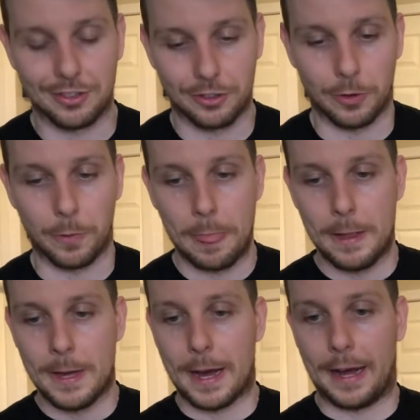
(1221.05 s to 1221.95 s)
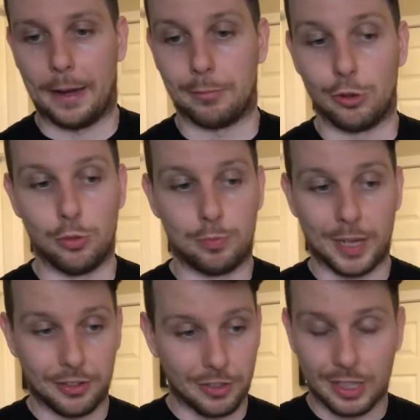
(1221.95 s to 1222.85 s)
So you
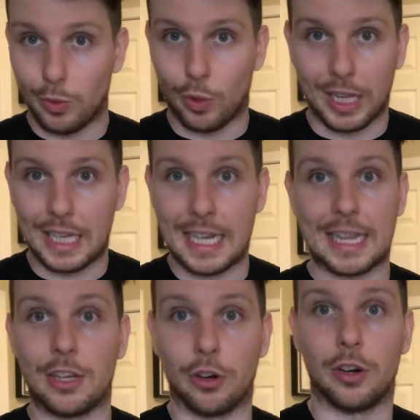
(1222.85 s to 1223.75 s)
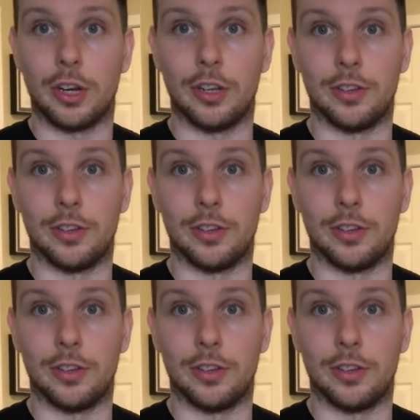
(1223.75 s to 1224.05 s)
basically want to get there